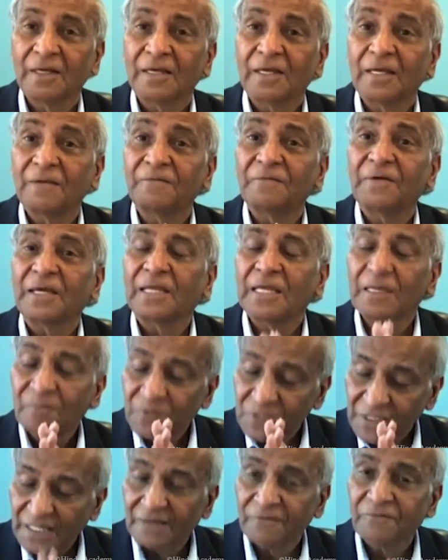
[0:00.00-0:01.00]
in fact,
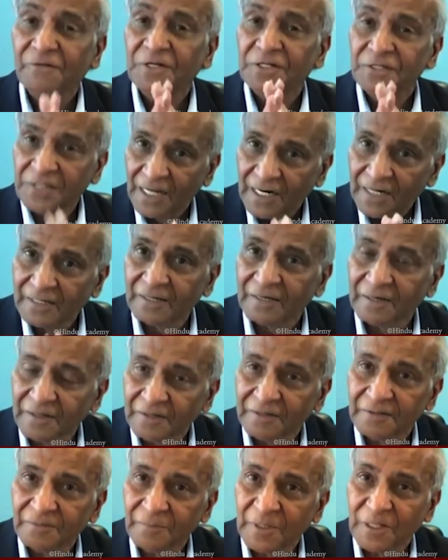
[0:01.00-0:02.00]
himself rejected
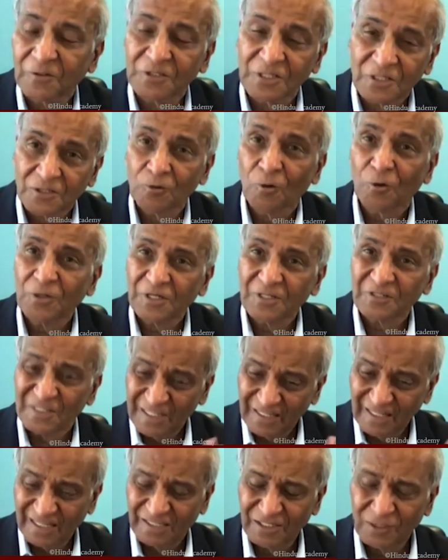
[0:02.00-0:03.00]
it, because
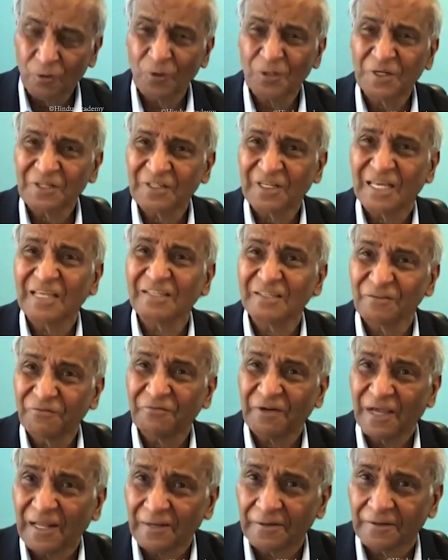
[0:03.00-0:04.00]
in his daughter's case, it
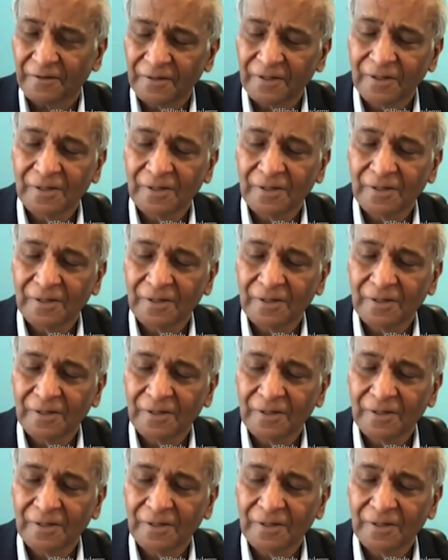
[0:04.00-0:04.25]
failed.